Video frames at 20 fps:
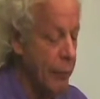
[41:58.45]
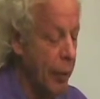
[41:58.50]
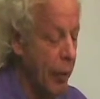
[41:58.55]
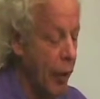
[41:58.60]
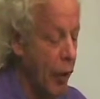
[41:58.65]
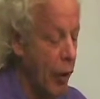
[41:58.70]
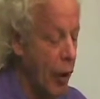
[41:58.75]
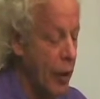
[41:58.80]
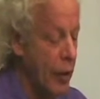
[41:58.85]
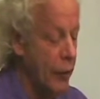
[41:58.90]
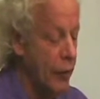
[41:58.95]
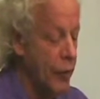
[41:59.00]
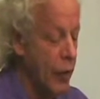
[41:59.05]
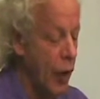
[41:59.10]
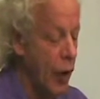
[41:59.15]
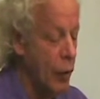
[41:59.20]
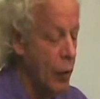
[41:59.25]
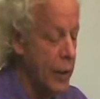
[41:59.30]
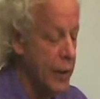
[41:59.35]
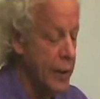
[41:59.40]
part of
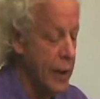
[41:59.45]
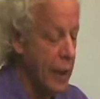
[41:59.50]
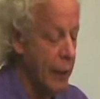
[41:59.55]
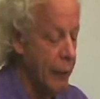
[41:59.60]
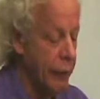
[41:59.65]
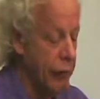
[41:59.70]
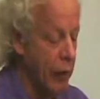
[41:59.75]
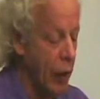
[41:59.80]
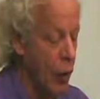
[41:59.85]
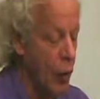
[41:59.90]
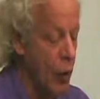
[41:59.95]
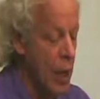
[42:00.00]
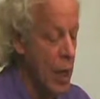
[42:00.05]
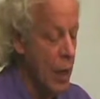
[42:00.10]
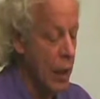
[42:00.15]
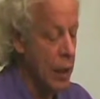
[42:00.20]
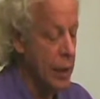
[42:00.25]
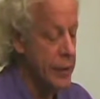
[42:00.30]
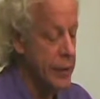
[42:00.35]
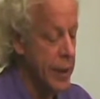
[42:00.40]
COINTELPRO
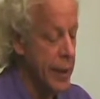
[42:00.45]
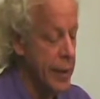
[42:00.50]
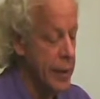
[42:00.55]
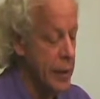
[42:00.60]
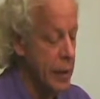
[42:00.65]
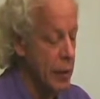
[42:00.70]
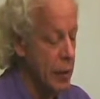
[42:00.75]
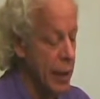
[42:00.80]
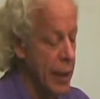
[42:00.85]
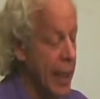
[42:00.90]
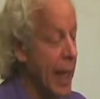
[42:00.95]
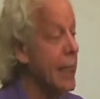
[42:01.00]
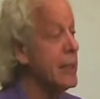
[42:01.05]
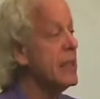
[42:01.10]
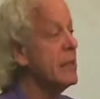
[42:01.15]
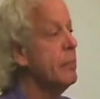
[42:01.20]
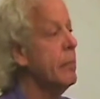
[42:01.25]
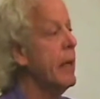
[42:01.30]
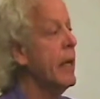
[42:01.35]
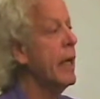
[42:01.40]
continued
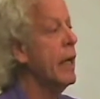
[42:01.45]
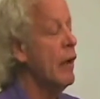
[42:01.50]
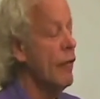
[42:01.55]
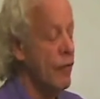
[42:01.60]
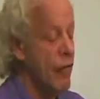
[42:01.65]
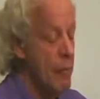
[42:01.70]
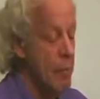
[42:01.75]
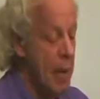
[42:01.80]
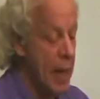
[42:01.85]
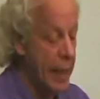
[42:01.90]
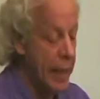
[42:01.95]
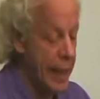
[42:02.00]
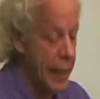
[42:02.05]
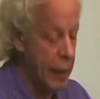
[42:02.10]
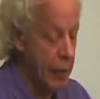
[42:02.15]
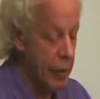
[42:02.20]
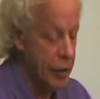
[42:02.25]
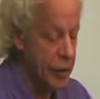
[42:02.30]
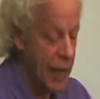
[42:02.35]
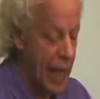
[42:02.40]
against me for many
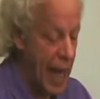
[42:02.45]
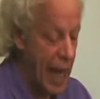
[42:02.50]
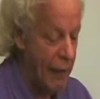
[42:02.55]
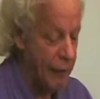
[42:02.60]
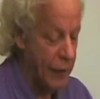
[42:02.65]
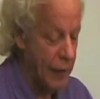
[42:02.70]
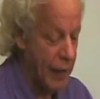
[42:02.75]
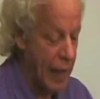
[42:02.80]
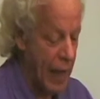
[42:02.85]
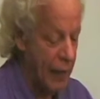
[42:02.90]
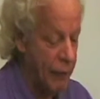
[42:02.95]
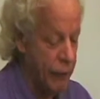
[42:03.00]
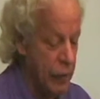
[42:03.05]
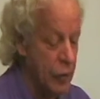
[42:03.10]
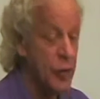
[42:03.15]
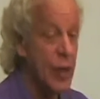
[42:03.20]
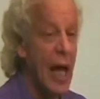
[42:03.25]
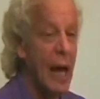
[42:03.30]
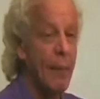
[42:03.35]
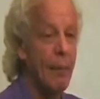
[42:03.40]
years after that. For
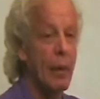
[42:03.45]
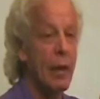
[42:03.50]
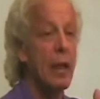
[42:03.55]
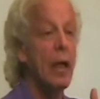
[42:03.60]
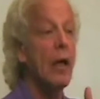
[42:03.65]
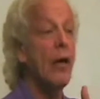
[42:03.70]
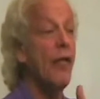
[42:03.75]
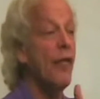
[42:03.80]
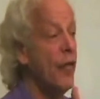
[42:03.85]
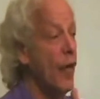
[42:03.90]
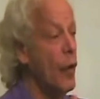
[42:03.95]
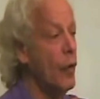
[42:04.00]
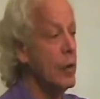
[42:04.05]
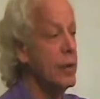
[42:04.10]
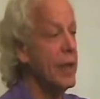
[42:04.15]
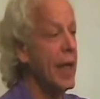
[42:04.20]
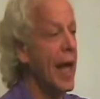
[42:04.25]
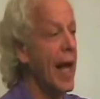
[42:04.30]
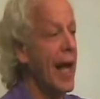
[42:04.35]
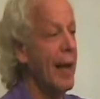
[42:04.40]
example, phone
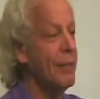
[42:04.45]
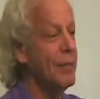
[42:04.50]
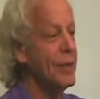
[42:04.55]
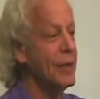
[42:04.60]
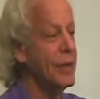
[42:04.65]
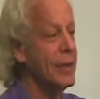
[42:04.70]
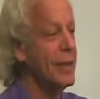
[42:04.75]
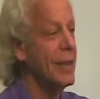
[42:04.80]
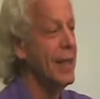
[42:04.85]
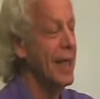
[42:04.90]
taps,